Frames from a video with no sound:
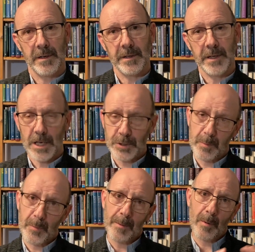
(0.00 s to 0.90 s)
Yes, we
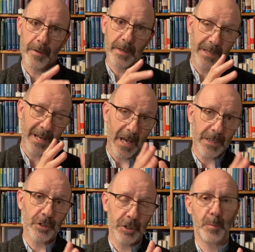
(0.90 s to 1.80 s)
pray about things he
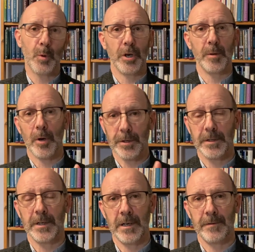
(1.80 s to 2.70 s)
hasn't spoken about to
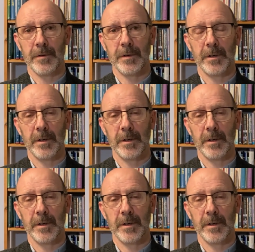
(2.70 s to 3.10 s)
deliver.